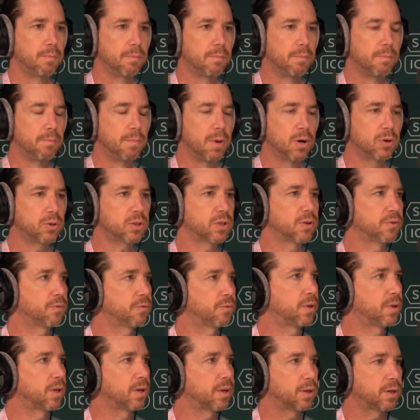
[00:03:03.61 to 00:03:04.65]
most
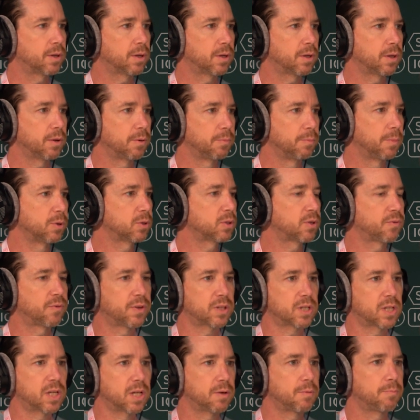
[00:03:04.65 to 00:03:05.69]

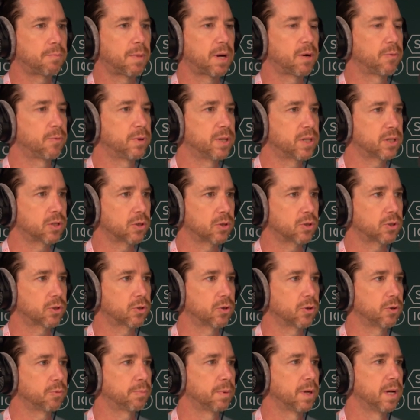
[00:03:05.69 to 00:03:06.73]
us in my research
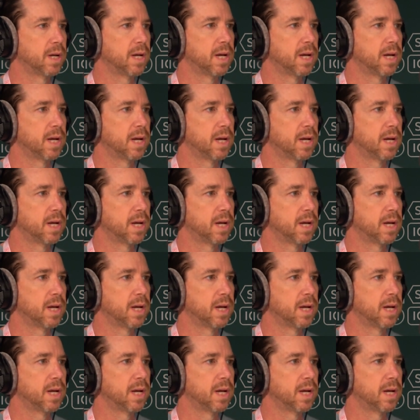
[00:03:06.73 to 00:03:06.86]
group